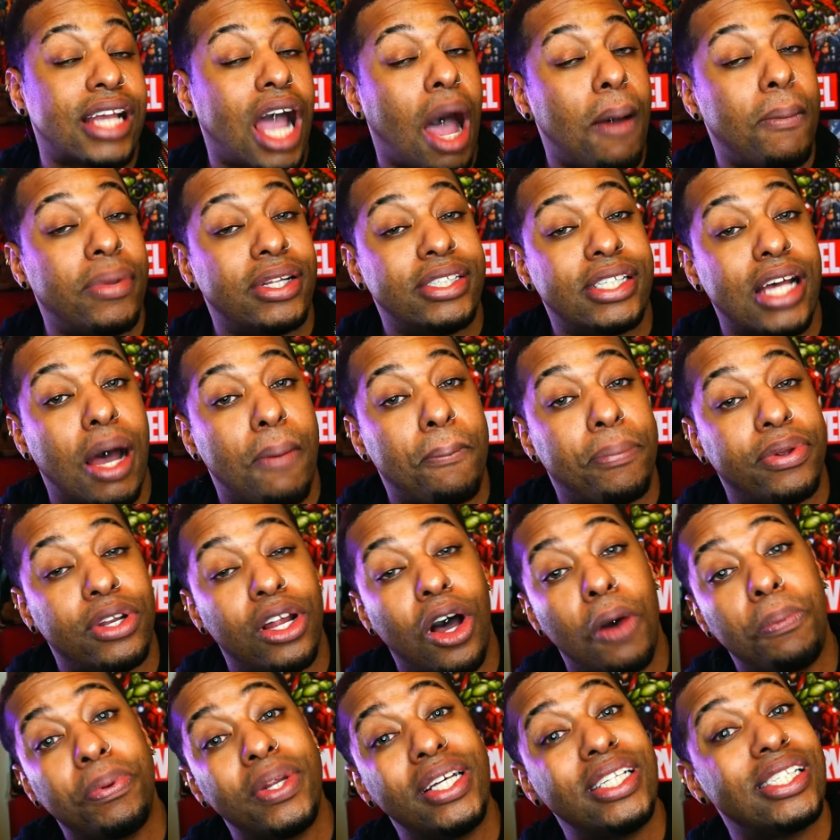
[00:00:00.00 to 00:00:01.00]
Comment down
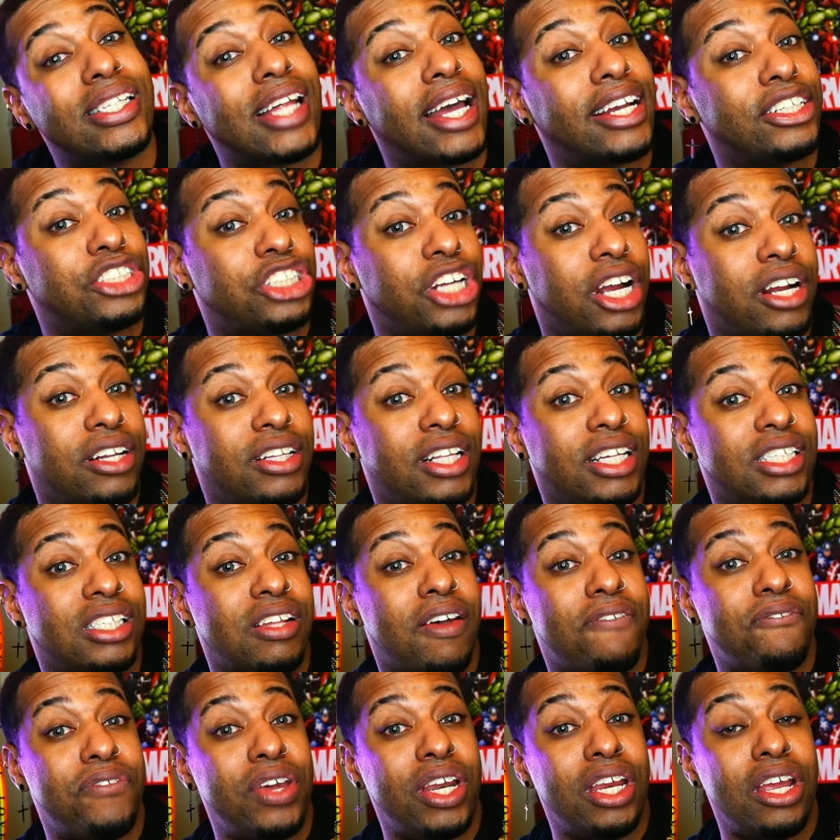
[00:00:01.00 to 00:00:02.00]
below. Please like, share
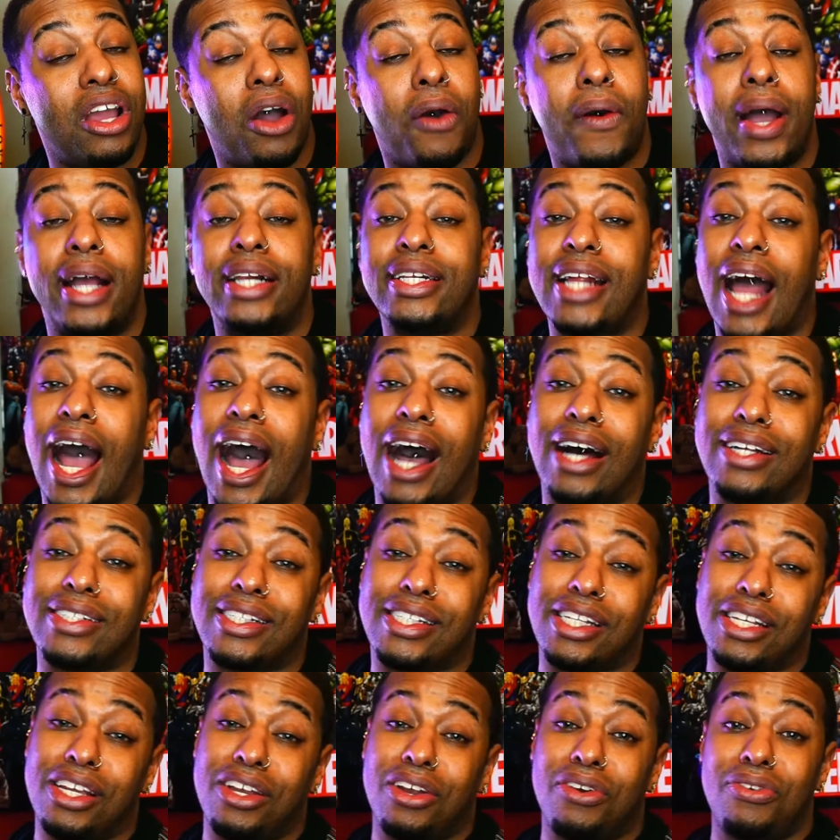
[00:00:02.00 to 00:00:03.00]
this video, and I'll
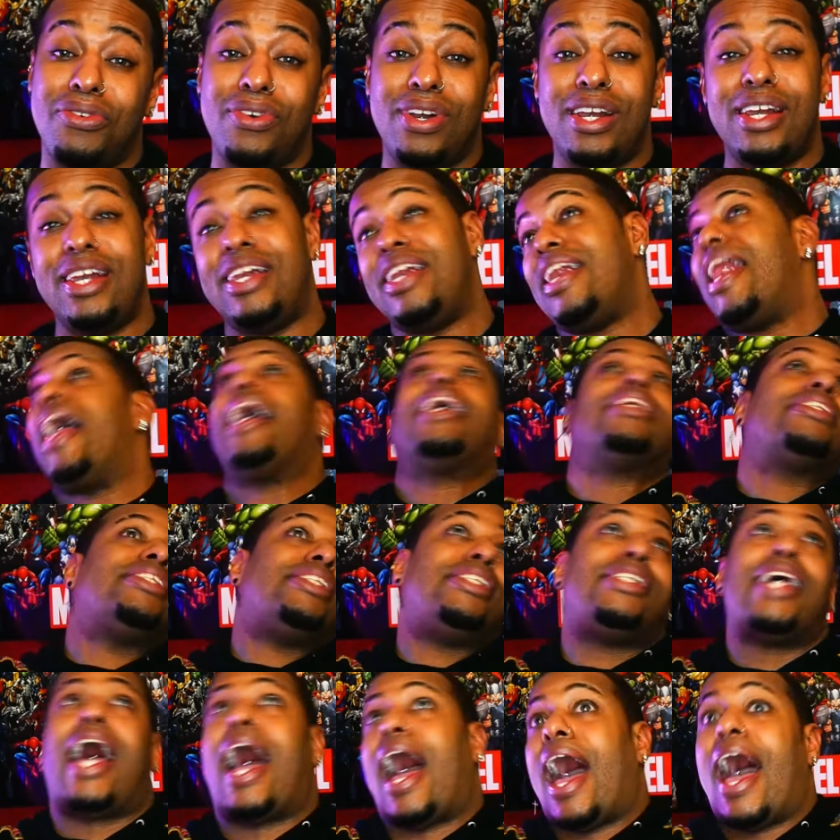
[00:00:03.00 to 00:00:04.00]
see you
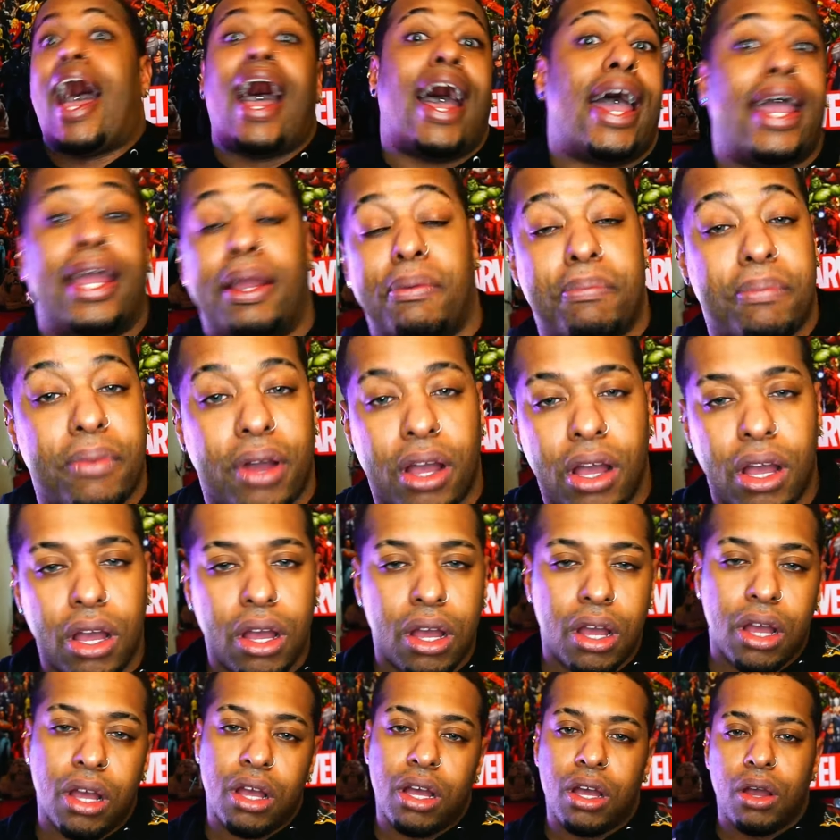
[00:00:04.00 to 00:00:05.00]
next time
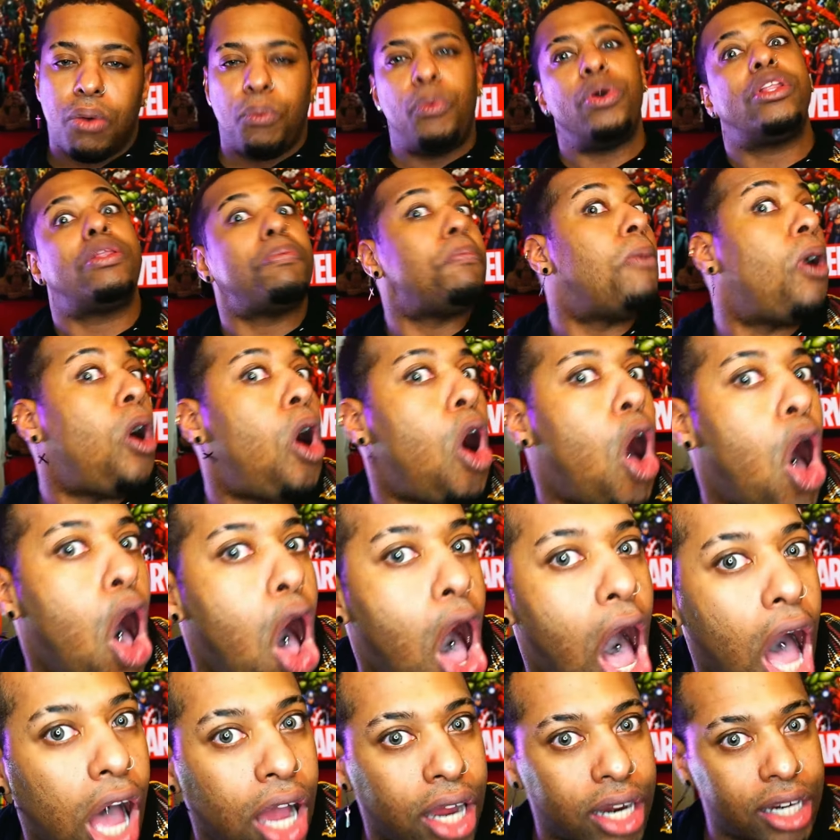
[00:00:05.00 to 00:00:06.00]
with
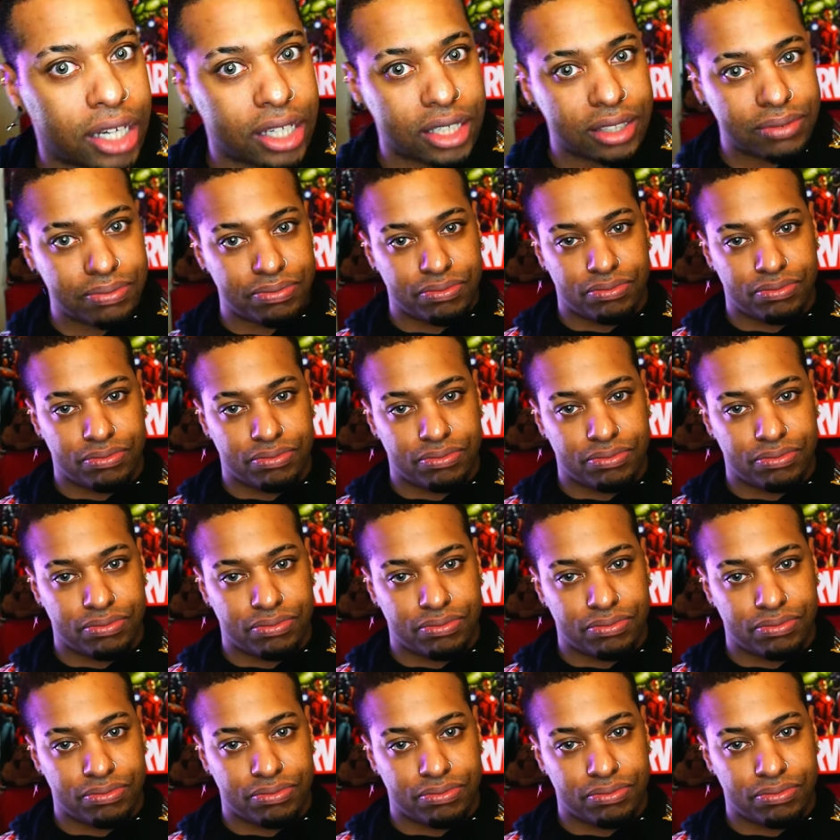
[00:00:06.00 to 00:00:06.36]
more.